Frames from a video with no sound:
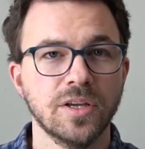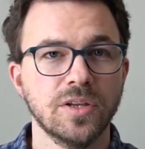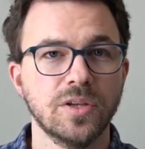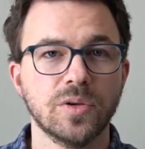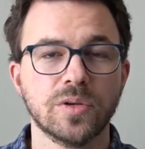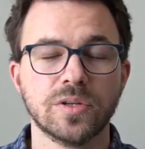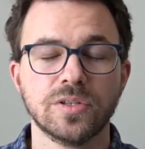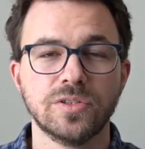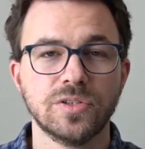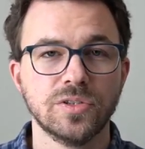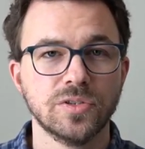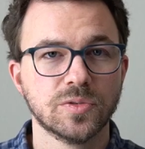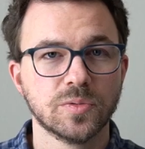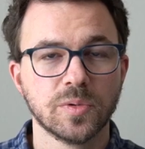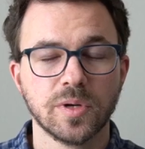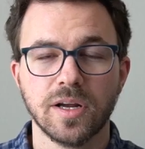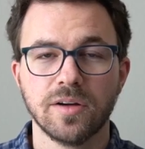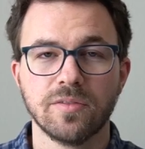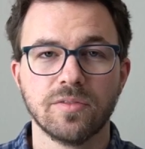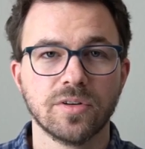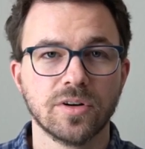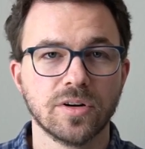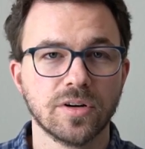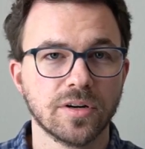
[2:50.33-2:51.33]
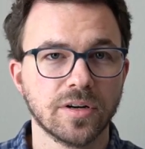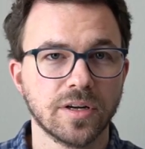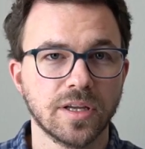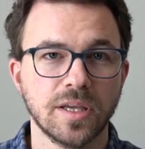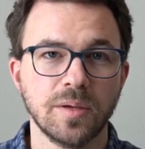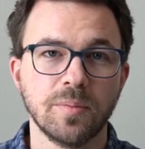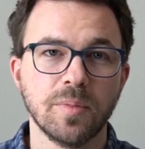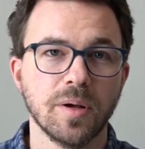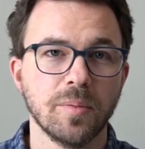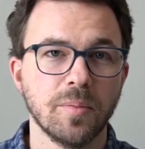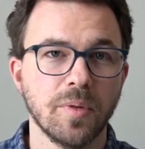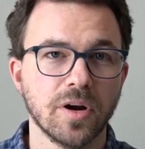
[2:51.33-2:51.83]
You can choose whatever
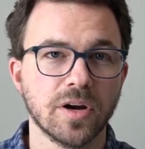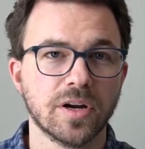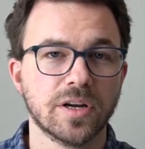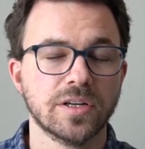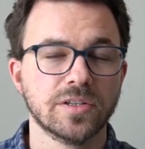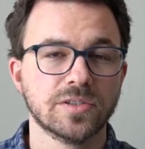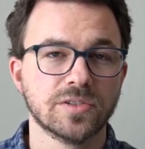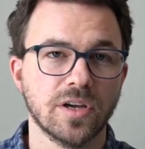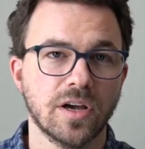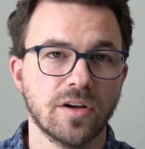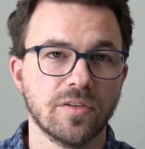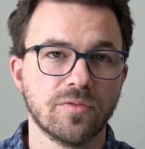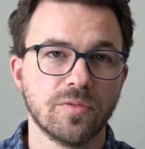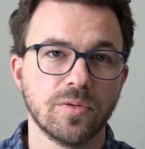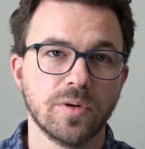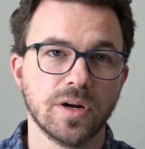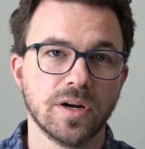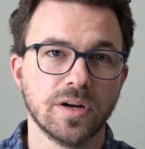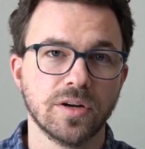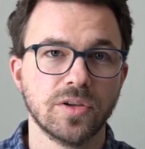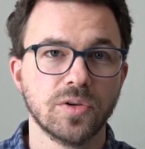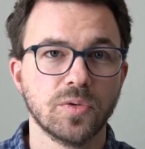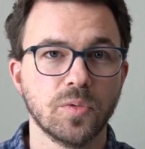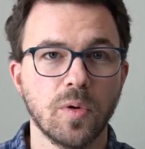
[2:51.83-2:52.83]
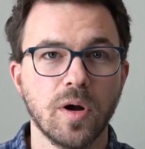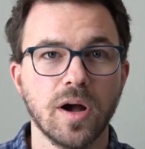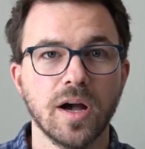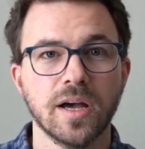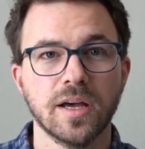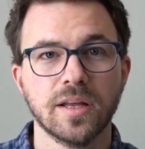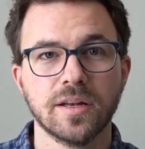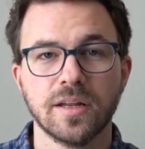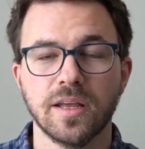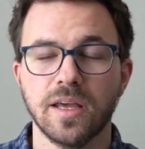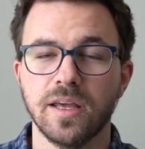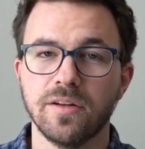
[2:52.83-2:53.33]
email marketing software you
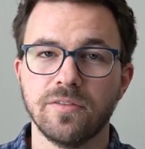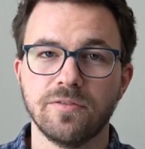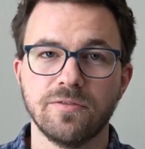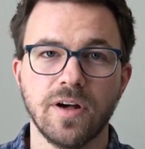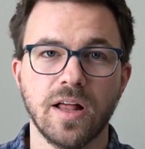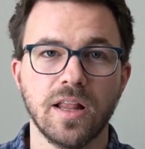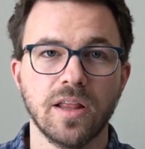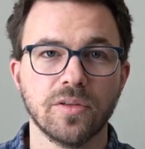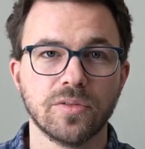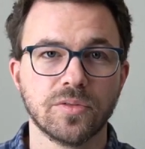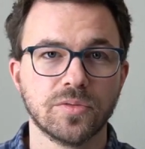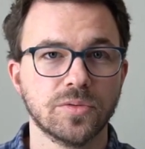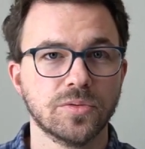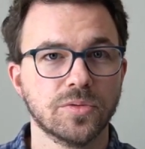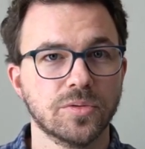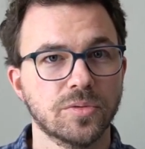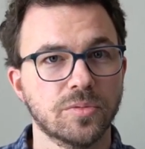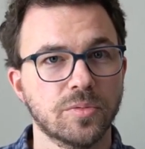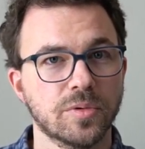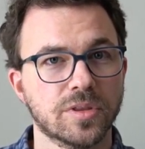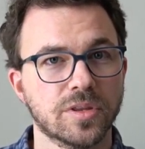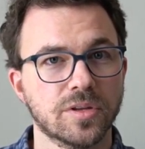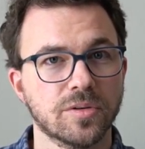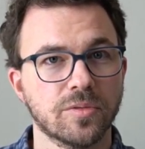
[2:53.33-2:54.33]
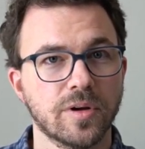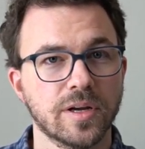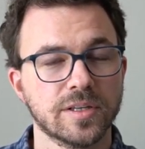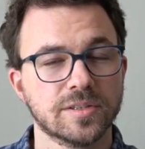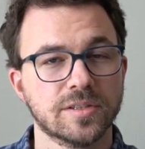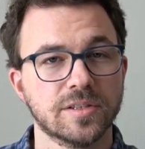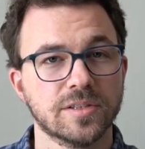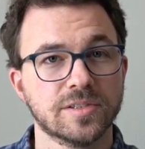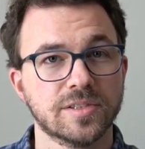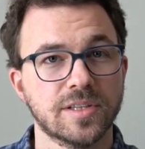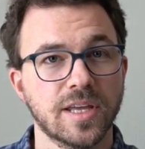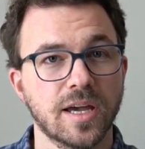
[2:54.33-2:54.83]
want and follow through with the
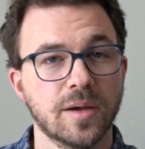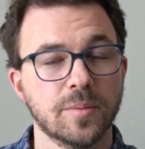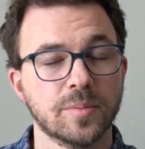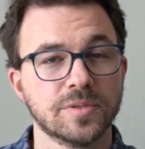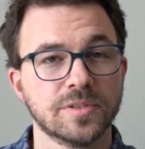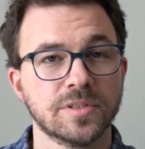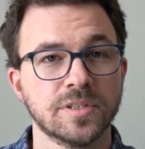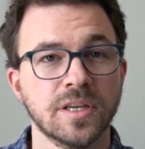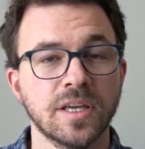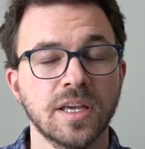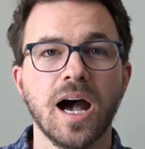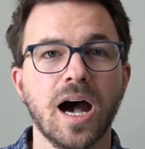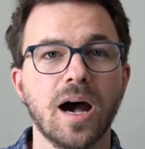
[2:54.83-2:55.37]
rest of the steps.